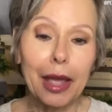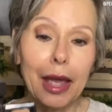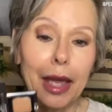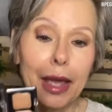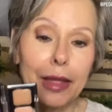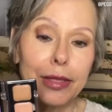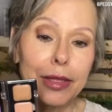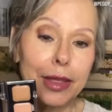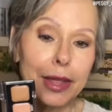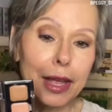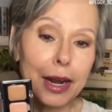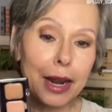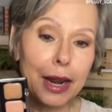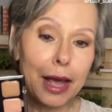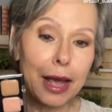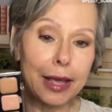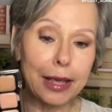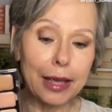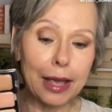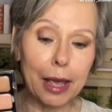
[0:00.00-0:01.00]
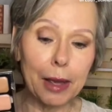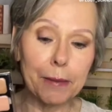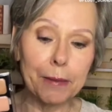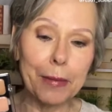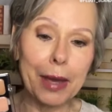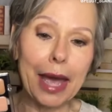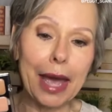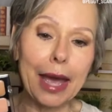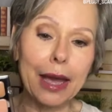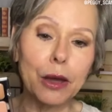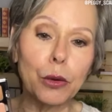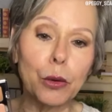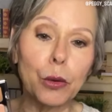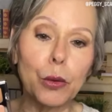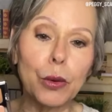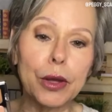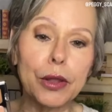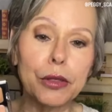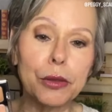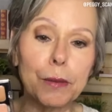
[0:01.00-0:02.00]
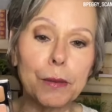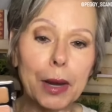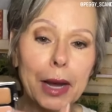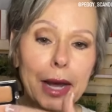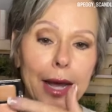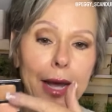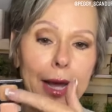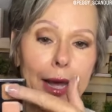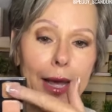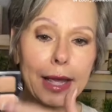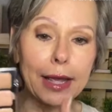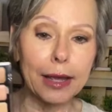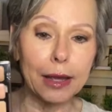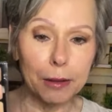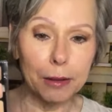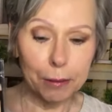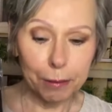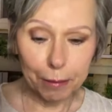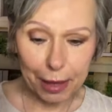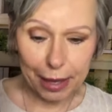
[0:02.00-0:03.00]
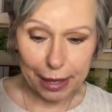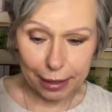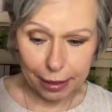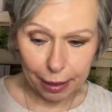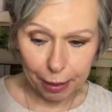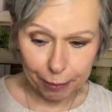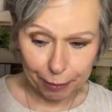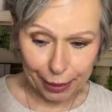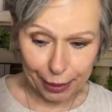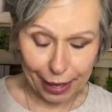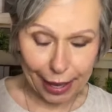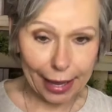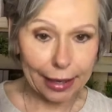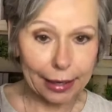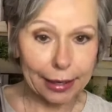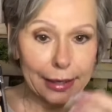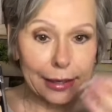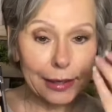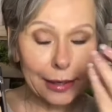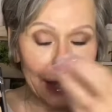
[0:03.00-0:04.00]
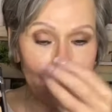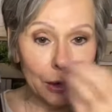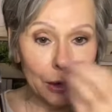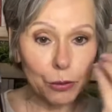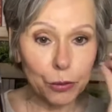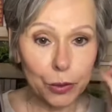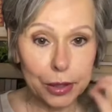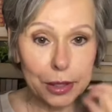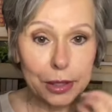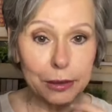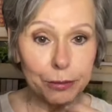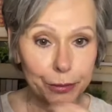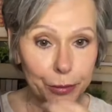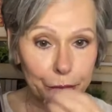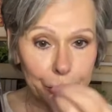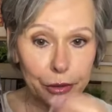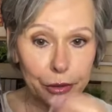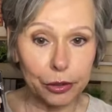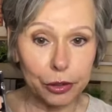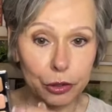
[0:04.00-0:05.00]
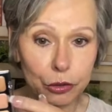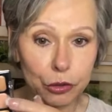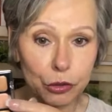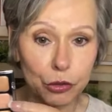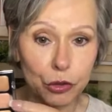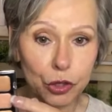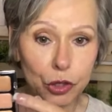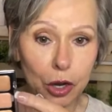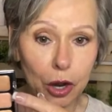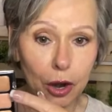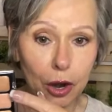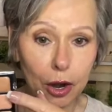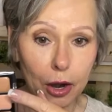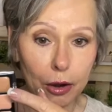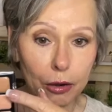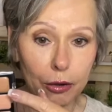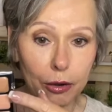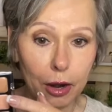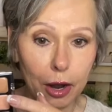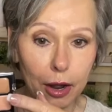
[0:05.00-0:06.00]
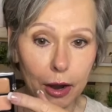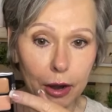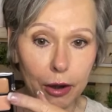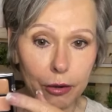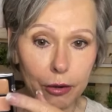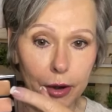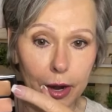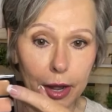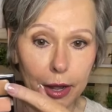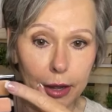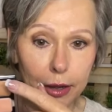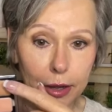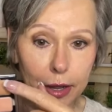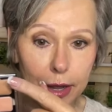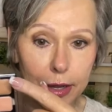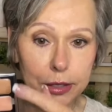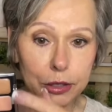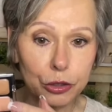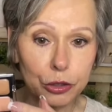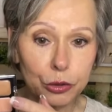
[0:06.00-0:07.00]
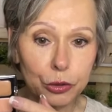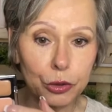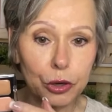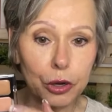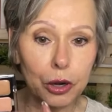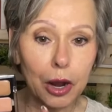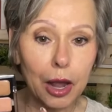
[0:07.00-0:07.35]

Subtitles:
Then I came back with my makeup palette and we used our contour,